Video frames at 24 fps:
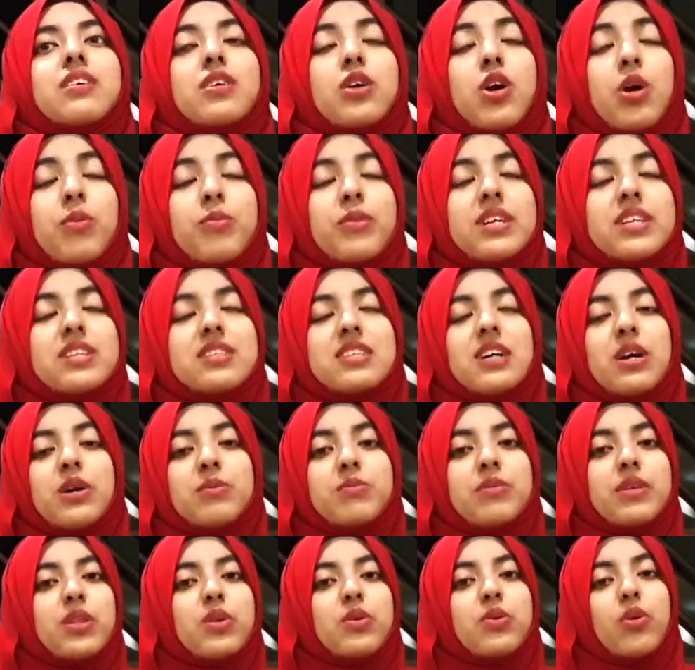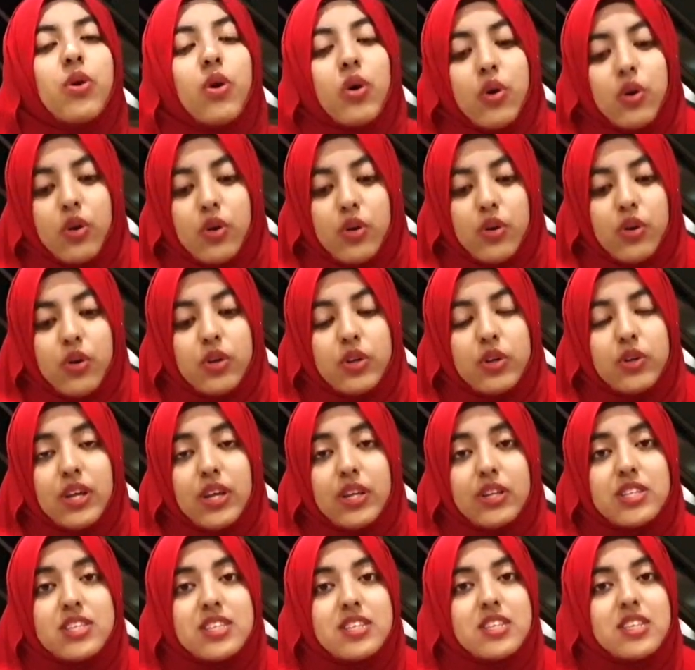comment down below, or you
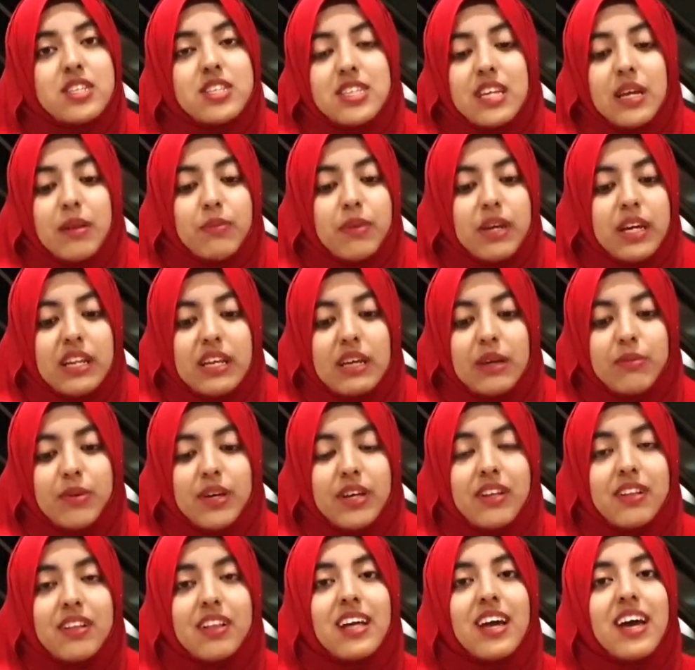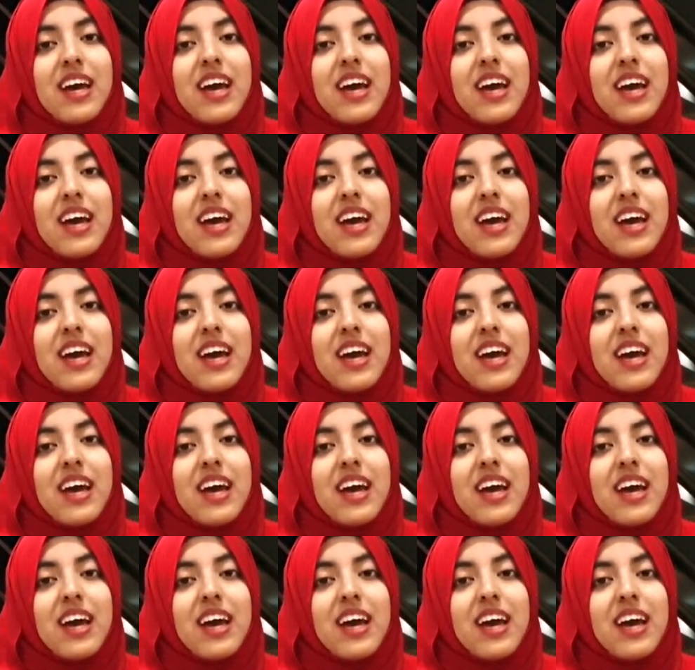can just send me an email